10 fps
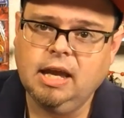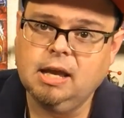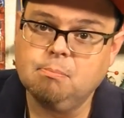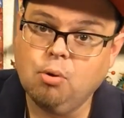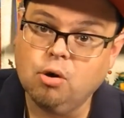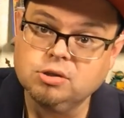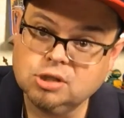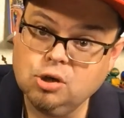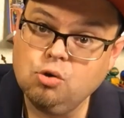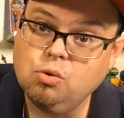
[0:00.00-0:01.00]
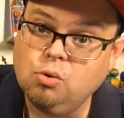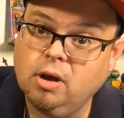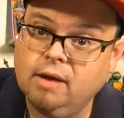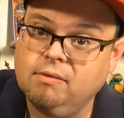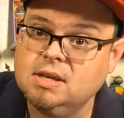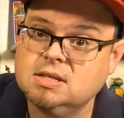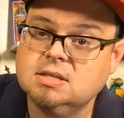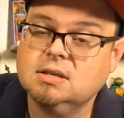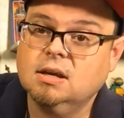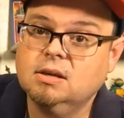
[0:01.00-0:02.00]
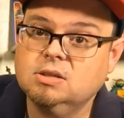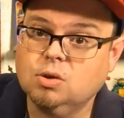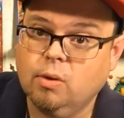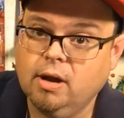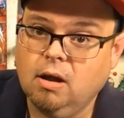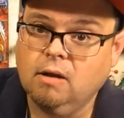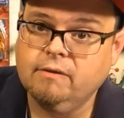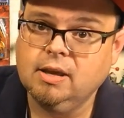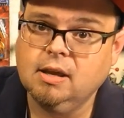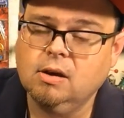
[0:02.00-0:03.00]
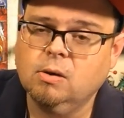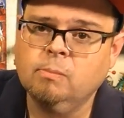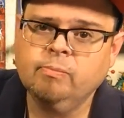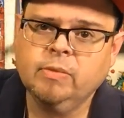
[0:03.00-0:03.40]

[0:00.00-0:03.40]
in part 2 of this toy haul video.